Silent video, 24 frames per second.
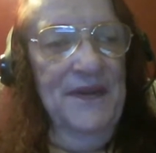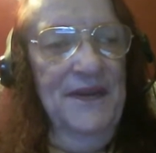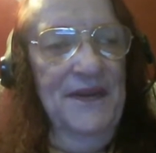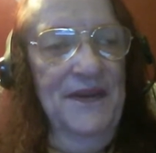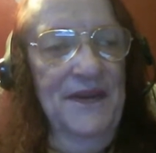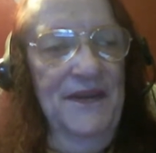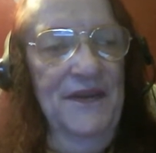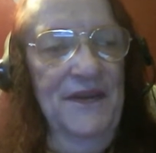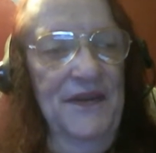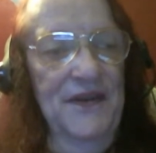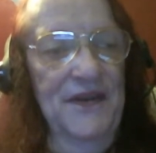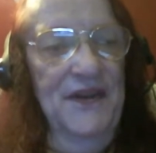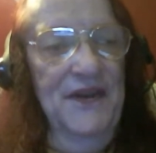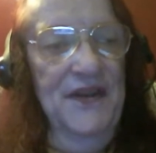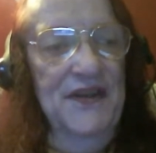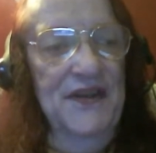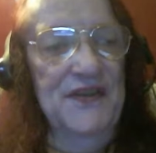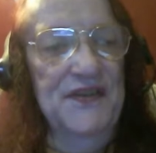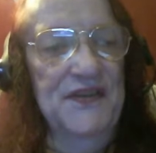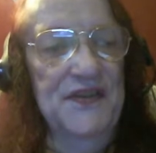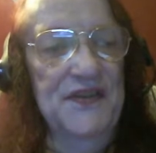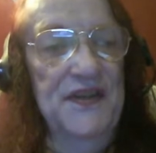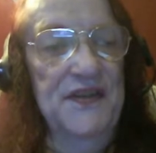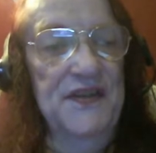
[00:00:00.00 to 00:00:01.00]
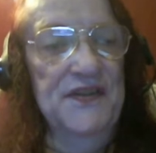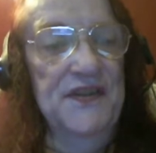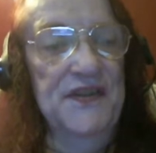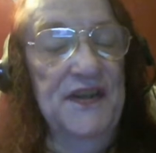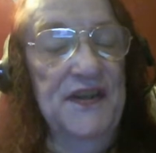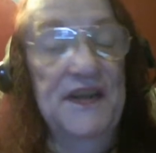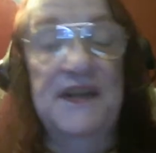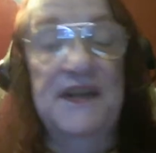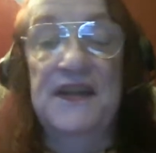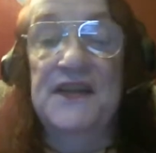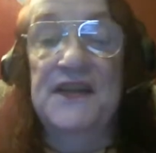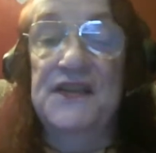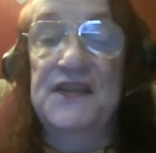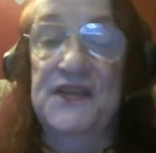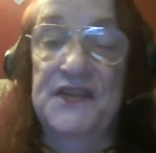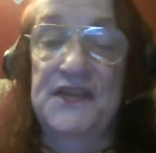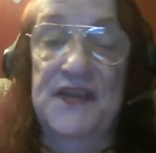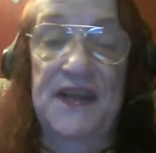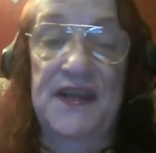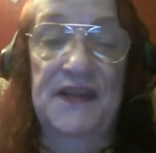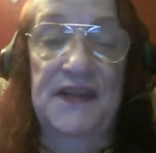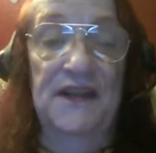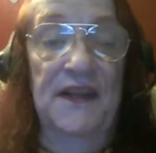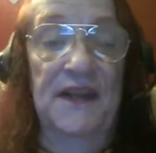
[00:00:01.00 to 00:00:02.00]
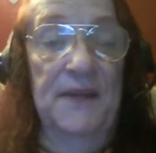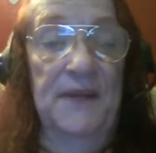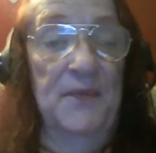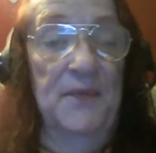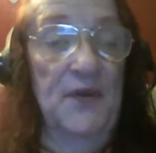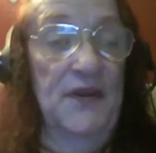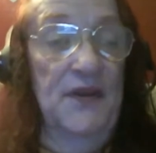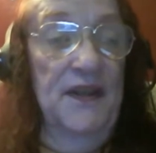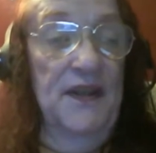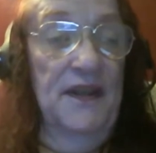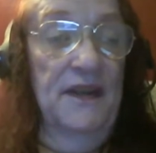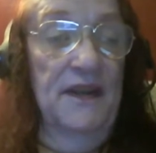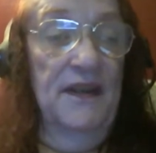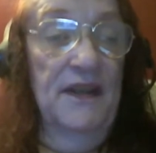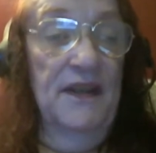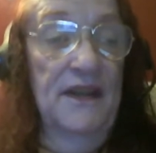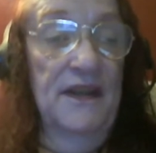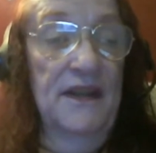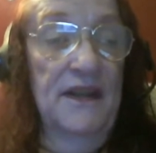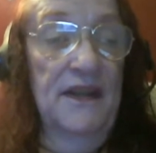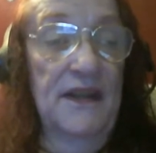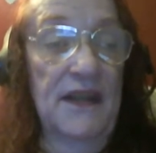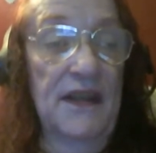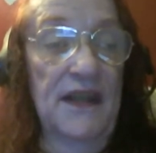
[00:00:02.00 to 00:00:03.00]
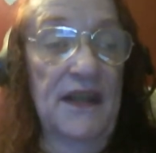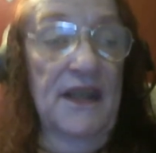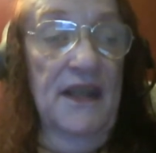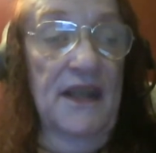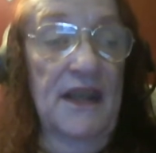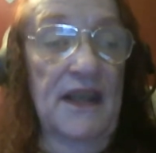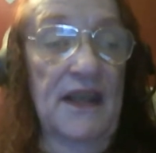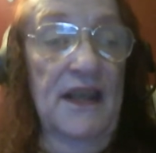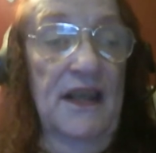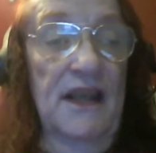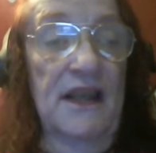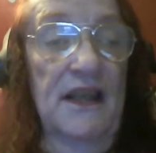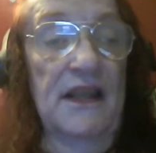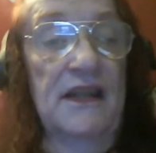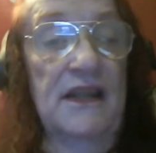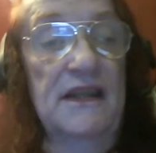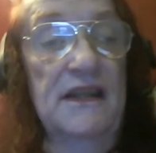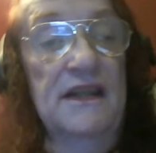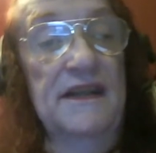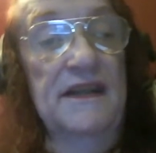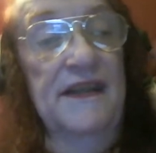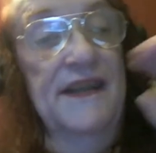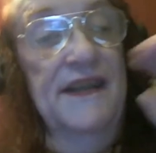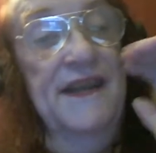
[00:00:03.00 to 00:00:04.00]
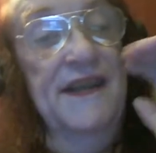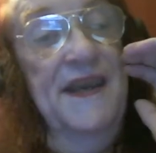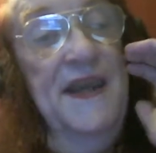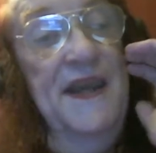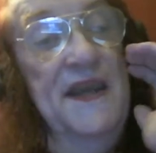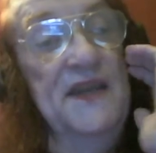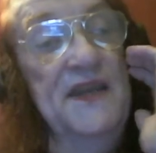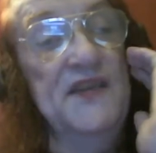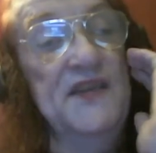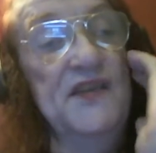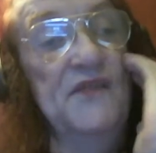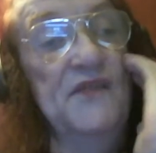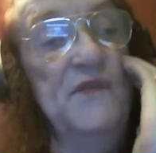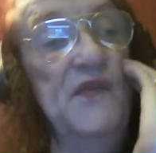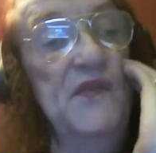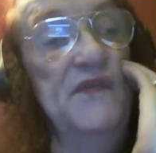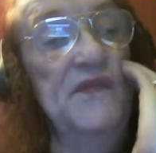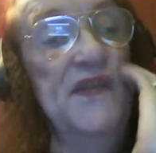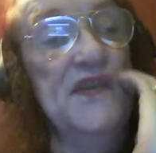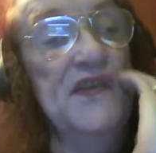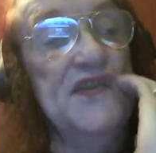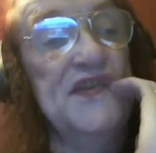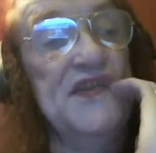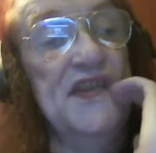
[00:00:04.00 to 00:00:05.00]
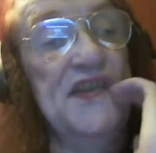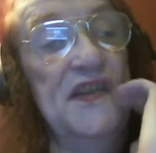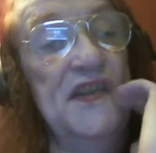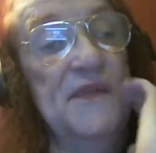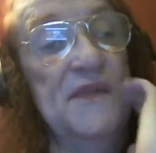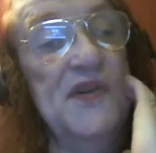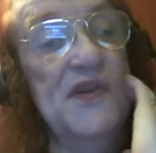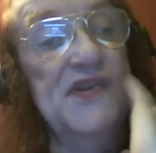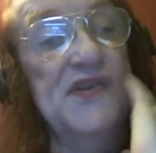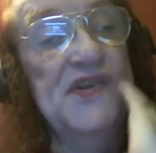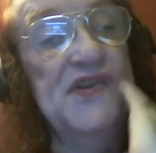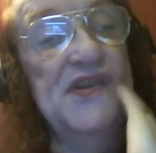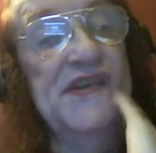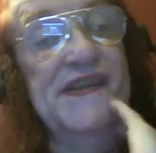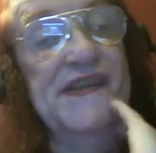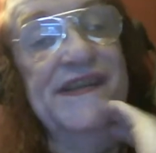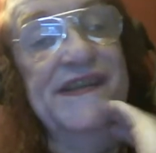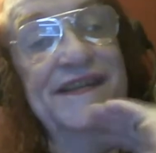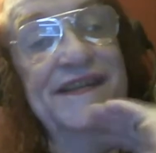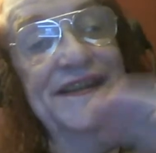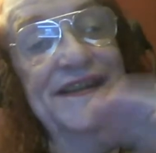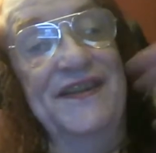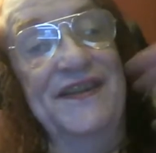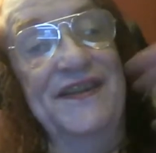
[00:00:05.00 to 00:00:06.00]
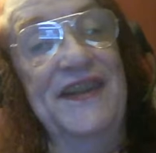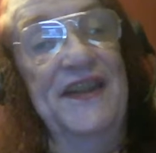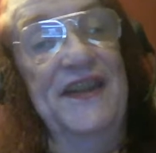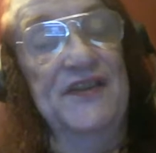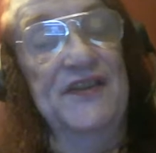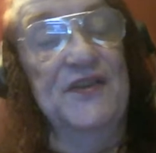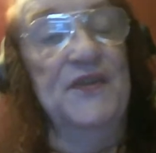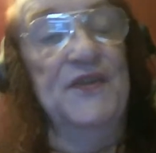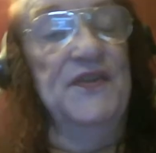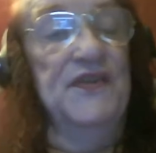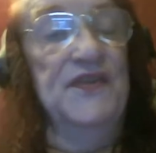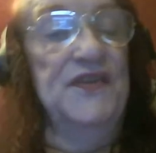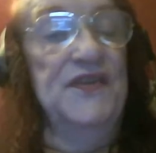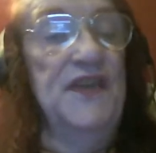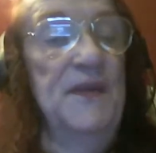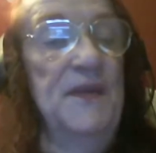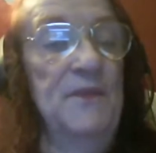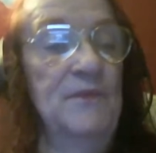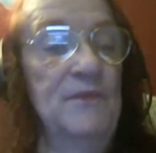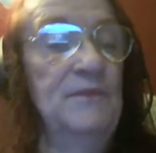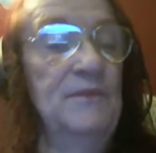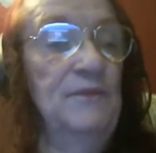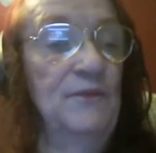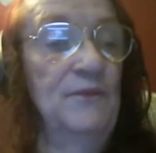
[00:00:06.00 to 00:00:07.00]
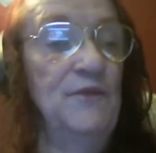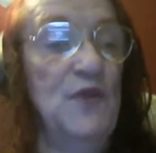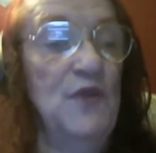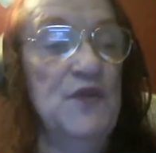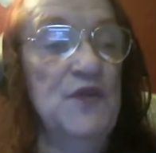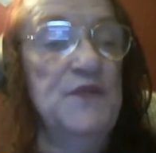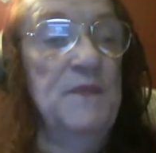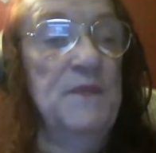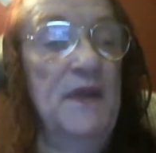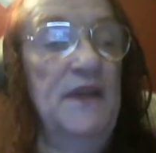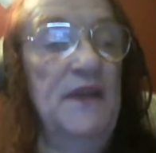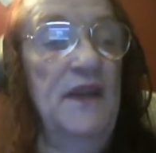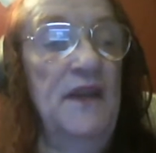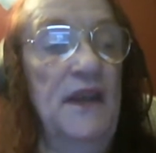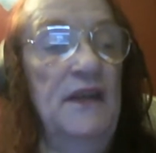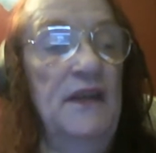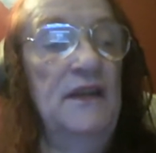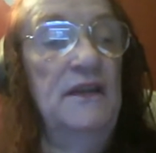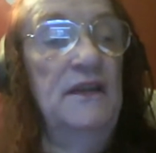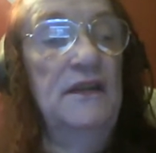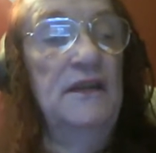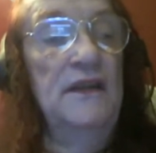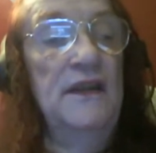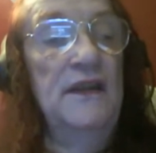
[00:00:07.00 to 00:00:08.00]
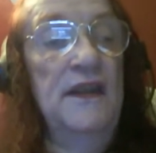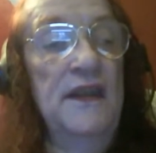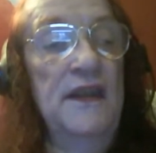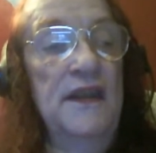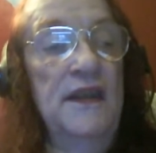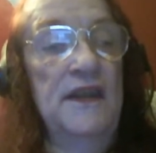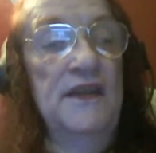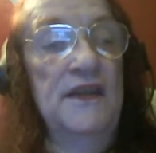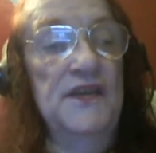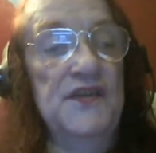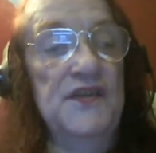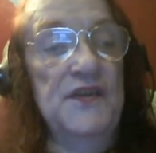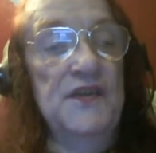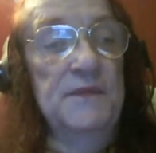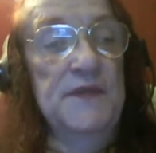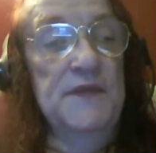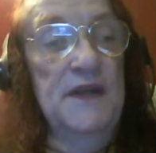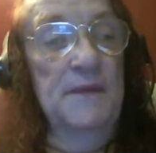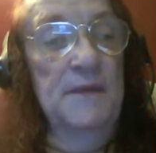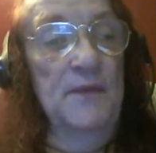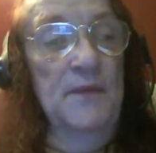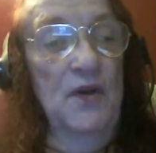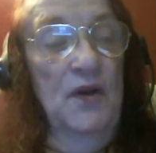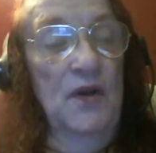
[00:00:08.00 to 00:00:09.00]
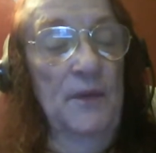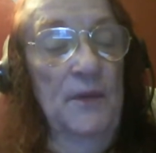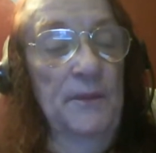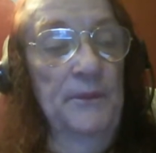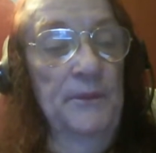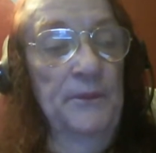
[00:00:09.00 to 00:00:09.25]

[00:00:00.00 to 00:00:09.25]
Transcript: in the United States, and it has stayed Labor Day. And the Canadians have moved their celebration to it's on the same first Monday in September.